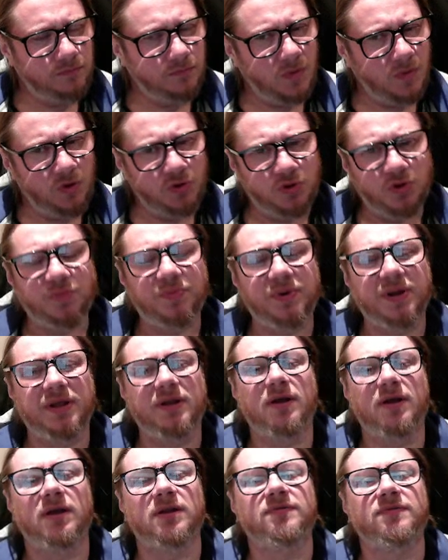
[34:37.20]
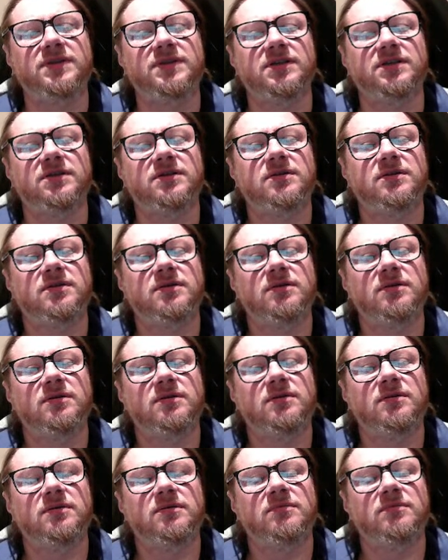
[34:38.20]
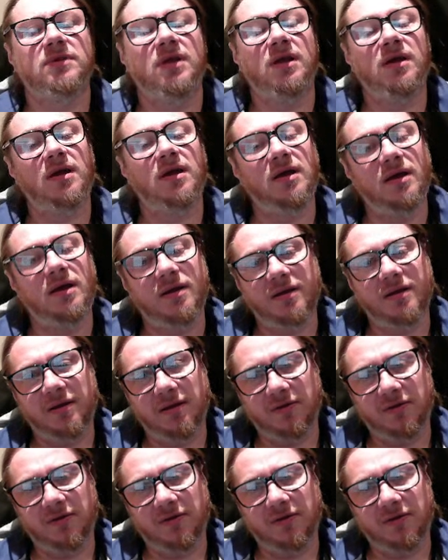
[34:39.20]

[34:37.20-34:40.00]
Or do you play knight f6? Uh, I